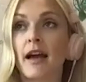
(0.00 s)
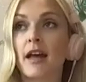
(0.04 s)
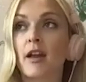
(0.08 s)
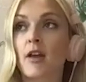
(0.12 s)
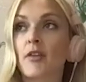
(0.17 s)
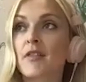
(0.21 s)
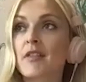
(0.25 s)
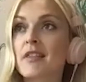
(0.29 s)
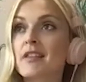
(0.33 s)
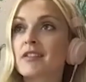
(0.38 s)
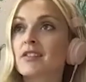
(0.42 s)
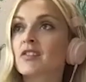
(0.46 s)
And I
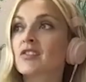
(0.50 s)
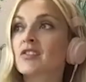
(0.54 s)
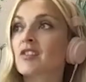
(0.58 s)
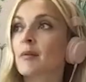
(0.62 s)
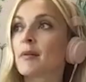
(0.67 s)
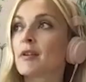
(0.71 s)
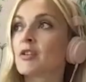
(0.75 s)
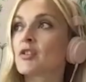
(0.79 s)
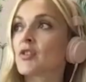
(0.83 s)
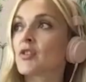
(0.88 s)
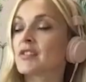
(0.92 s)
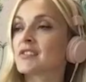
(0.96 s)
think this is so
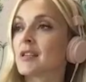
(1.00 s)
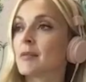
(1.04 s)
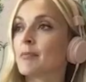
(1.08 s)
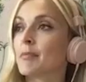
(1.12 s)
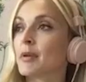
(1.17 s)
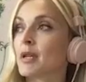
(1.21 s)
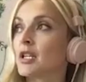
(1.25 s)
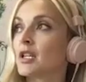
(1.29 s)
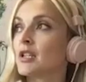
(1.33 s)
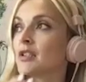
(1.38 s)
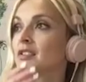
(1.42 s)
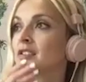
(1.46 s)
interesting,
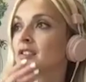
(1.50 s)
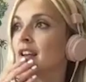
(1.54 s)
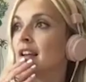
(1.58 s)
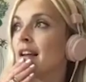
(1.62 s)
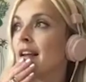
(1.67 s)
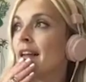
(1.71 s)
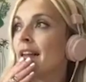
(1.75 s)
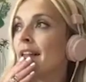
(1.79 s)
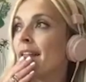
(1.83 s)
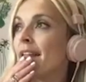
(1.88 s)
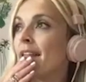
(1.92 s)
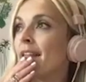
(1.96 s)
because
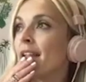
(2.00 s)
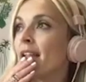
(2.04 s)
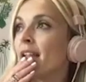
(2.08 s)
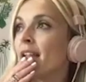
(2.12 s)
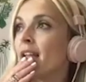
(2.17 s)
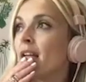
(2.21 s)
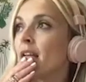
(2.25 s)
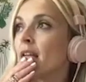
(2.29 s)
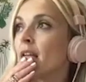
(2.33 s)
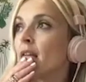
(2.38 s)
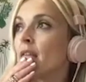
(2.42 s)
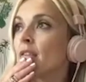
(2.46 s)

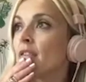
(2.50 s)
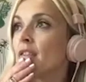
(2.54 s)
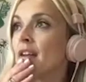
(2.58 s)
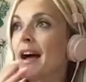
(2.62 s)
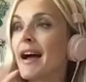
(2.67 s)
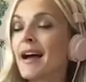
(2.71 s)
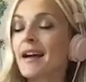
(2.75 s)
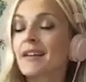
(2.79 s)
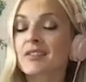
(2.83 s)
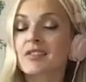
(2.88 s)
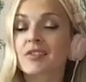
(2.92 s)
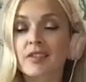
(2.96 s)

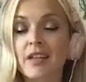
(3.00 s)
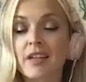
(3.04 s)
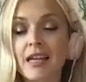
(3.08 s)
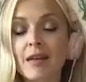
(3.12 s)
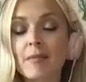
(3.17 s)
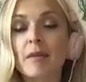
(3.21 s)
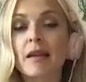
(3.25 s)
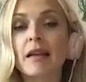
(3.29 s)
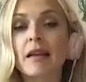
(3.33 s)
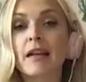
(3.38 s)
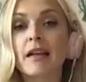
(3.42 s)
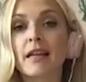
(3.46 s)
that
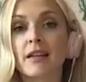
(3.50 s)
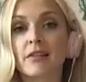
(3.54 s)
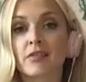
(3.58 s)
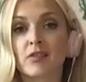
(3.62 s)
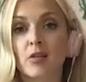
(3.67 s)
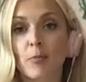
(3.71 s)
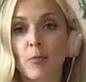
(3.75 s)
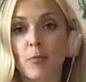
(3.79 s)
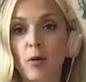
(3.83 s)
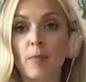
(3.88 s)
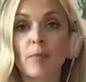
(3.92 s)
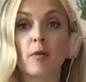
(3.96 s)
seemingly is
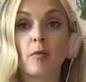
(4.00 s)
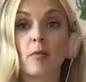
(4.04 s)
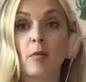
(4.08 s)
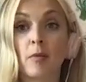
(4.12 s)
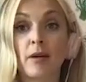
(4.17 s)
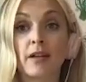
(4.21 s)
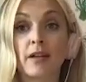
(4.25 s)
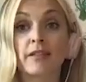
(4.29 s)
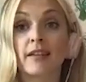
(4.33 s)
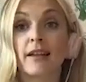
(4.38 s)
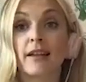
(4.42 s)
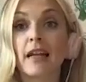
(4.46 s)
the problem that
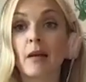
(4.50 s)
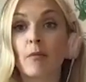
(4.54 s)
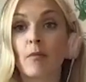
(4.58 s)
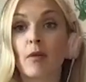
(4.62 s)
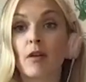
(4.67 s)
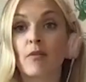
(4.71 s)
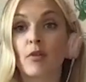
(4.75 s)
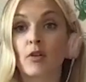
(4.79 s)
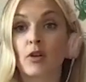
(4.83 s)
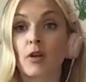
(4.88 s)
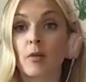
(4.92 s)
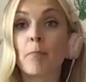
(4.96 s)
we're dealing
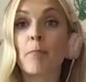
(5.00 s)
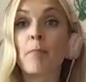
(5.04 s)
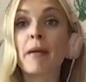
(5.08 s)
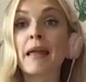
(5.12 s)
with on a